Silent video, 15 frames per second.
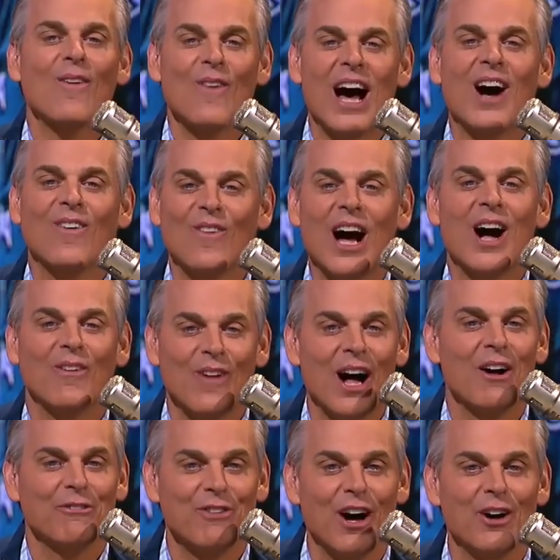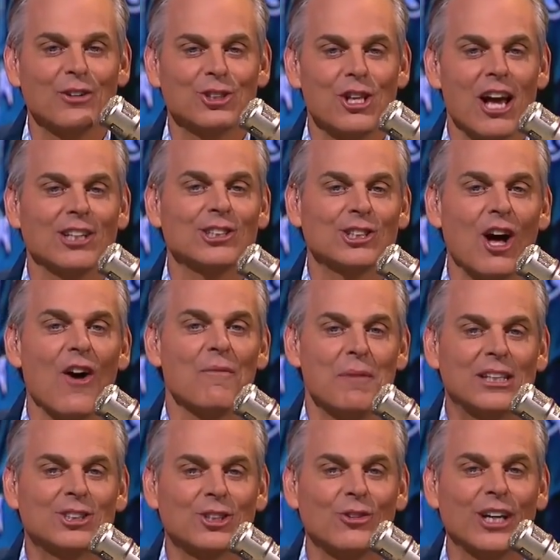well, well, well, folks, the unsolved
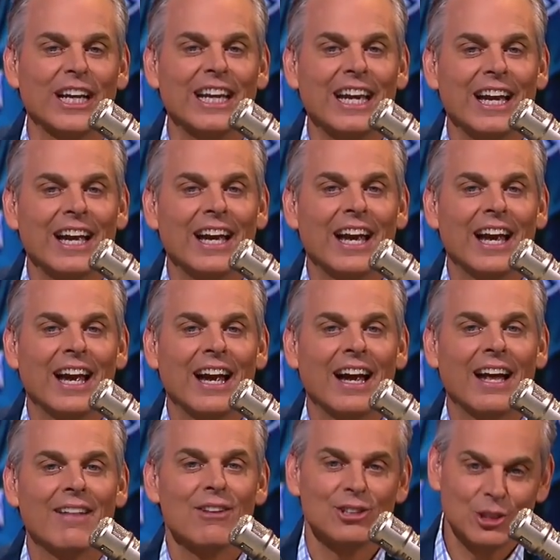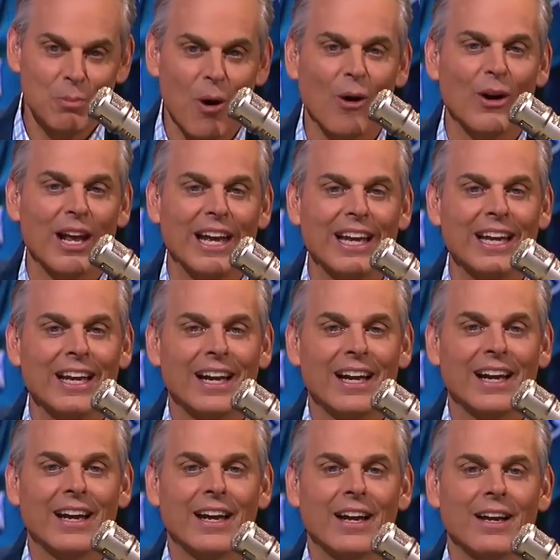mystery this morning,
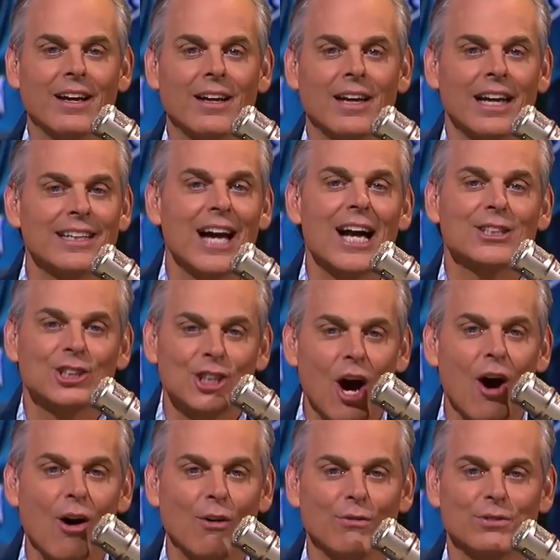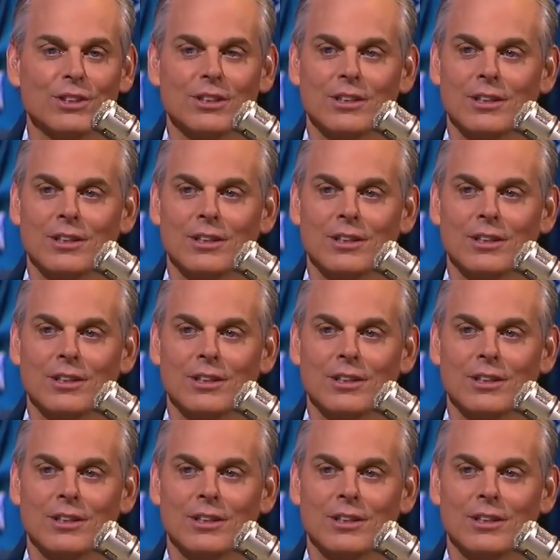it got solved.